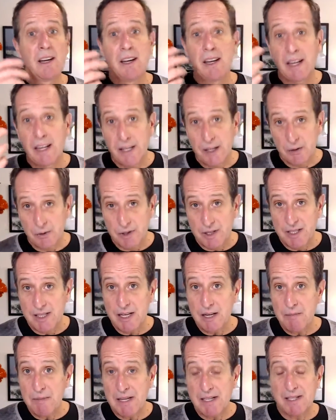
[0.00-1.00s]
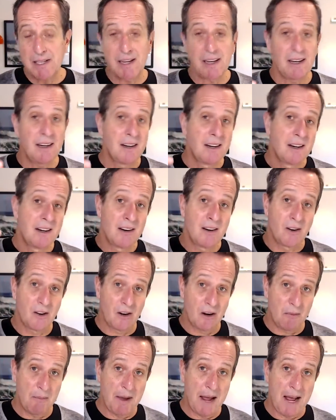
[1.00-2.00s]
into a Seabiscuit or
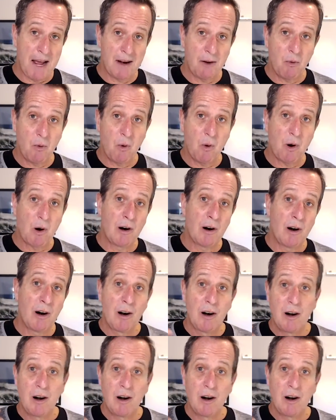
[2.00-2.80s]
a Man o' War